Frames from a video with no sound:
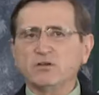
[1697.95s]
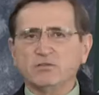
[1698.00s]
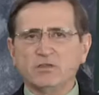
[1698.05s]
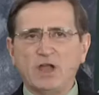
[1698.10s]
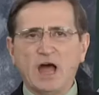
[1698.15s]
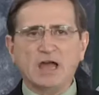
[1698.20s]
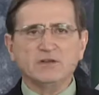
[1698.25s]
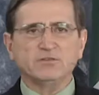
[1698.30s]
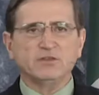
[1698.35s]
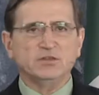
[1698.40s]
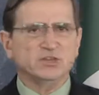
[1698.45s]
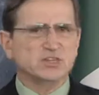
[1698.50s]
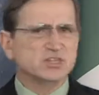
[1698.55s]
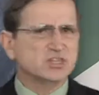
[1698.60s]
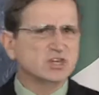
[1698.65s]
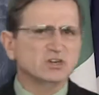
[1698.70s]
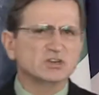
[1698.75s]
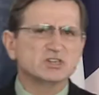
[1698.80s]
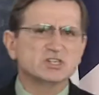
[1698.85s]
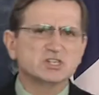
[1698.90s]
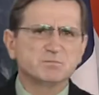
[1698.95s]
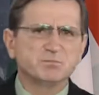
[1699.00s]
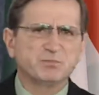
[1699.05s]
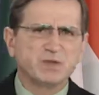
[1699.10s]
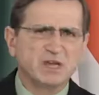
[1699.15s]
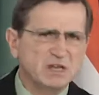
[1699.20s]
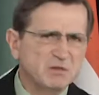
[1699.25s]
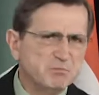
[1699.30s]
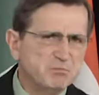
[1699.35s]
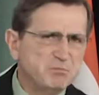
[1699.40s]
of life, in the church,
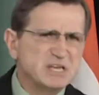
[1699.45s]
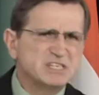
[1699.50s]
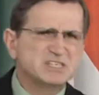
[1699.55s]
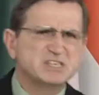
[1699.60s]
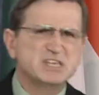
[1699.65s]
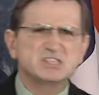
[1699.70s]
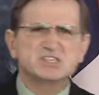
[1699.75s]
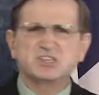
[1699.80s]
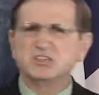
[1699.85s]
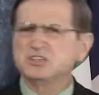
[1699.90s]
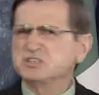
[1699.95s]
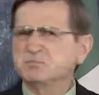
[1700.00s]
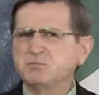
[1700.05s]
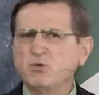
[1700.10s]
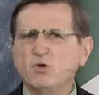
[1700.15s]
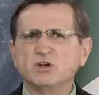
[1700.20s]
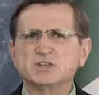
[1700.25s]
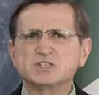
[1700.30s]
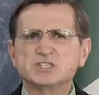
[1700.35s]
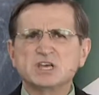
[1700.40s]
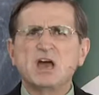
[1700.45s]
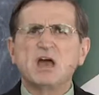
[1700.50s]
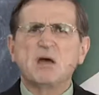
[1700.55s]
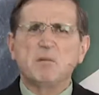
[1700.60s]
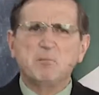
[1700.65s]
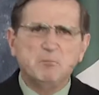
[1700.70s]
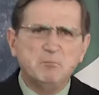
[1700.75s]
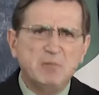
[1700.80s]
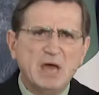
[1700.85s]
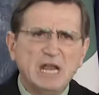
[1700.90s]
in the business, in sports,
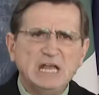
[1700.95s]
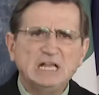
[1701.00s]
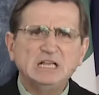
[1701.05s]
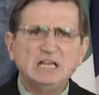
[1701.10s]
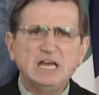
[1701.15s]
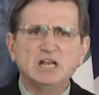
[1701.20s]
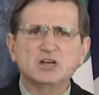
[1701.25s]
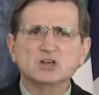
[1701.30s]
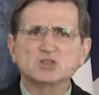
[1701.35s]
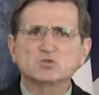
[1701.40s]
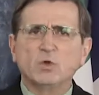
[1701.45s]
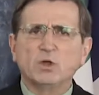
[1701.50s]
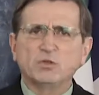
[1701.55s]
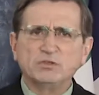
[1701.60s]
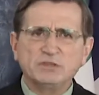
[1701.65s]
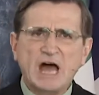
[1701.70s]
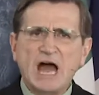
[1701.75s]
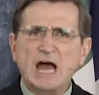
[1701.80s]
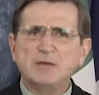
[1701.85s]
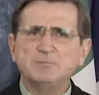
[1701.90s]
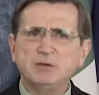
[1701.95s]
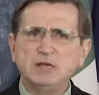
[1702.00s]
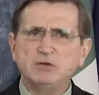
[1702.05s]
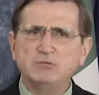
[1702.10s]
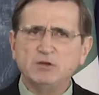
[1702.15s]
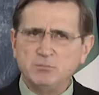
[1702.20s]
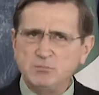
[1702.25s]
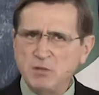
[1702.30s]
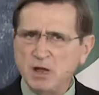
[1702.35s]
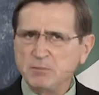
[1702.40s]
many leaders will not be
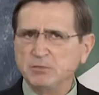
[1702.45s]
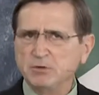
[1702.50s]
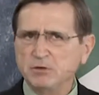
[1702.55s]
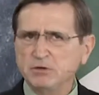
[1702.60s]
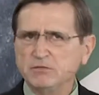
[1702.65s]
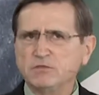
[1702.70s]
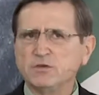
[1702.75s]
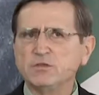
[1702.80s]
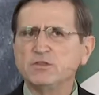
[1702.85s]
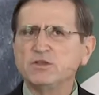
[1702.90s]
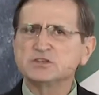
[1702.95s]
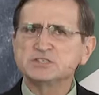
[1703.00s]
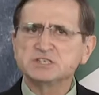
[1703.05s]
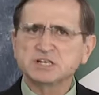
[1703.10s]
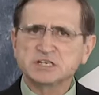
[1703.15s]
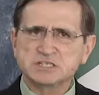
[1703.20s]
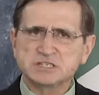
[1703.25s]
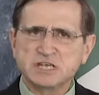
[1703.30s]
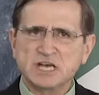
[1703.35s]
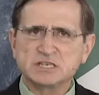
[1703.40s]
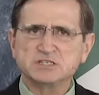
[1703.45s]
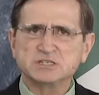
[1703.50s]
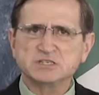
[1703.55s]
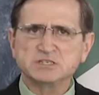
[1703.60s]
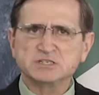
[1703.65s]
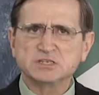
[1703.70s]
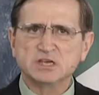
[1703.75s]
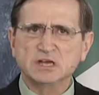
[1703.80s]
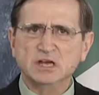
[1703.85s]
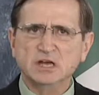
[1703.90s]
remembered for their
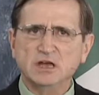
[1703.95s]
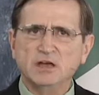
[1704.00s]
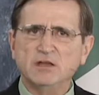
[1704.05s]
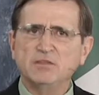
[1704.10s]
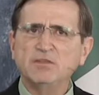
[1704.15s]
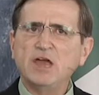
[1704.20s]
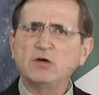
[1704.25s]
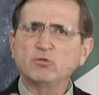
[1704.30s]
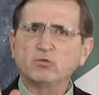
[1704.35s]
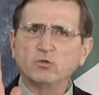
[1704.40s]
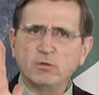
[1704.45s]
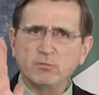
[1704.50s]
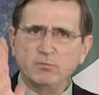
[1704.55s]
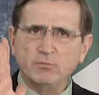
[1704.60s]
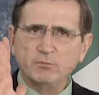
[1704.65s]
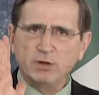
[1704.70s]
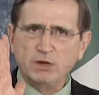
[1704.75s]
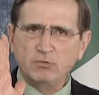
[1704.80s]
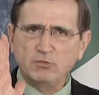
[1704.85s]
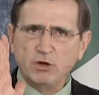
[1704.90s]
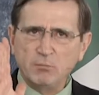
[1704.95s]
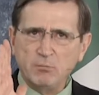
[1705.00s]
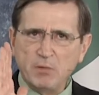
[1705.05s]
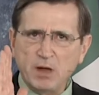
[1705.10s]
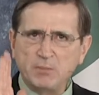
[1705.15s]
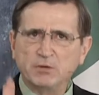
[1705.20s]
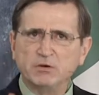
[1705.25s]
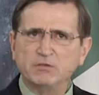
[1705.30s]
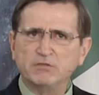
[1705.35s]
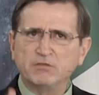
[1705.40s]
successes. They will be
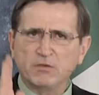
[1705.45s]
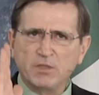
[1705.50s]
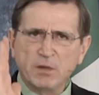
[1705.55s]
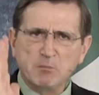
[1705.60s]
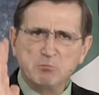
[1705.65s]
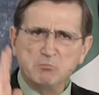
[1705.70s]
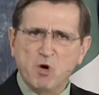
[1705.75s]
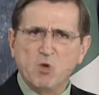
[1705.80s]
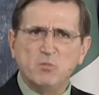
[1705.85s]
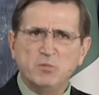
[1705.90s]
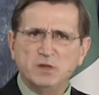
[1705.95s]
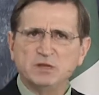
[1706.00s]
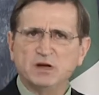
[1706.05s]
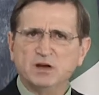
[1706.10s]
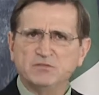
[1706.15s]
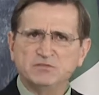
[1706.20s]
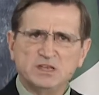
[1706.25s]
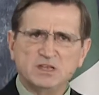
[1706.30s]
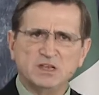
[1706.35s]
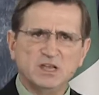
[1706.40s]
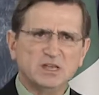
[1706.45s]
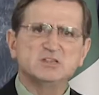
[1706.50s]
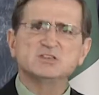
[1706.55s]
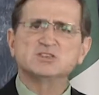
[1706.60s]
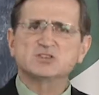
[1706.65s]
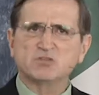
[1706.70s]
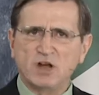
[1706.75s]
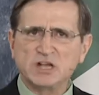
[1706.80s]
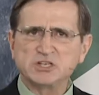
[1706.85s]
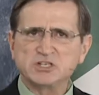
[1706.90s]
remembered for the moment of
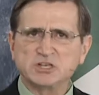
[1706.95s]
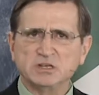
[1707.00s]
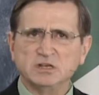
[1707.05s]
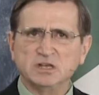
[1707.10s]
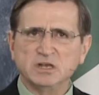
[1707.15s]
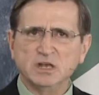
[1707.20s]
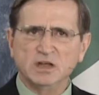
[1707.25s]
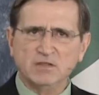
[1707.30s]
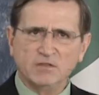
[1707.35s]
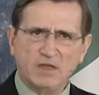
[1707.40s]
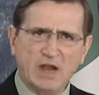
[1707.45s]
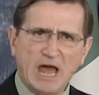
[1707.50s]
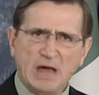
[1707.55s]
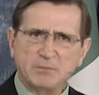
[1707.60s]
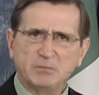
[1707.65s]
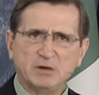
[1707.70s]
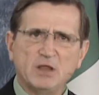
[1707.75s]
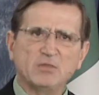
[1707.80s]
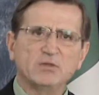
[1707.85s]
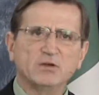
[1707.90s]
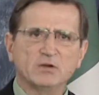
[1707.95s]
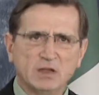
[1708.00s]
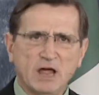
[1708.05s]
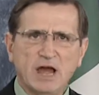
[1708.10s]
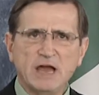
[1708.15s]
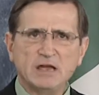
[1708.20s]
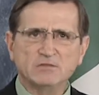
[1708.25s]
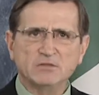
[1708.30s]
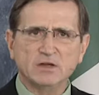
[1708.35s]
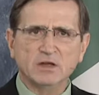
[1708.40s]
indiscretion that happened in their
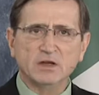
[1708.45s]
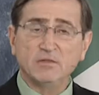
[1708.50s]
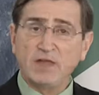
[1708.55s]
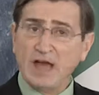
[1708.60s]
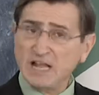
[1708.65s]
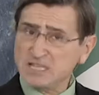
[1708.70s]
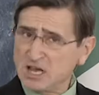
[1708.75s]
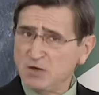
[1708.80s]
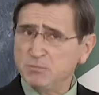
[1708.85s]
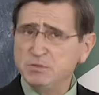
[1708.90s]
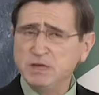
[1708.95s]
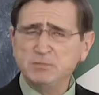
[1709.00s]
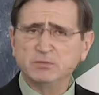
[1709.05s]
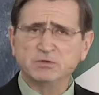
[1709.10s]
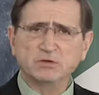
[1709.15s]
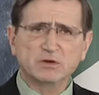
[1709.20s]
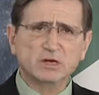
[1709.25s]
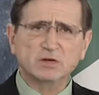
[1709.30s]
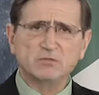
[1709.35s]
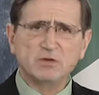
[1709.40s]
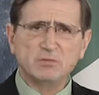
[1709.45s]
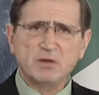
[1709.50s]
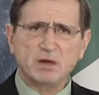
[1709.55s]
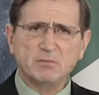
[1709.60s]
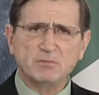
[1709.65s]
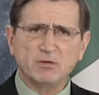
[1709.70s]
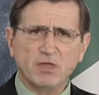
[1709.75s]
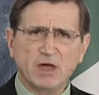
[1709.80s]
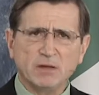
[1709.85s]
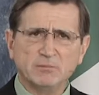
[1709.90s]
life. That's how people are going to
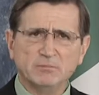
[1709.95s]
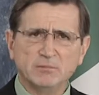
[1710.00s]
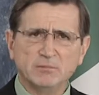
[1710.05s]
remember them.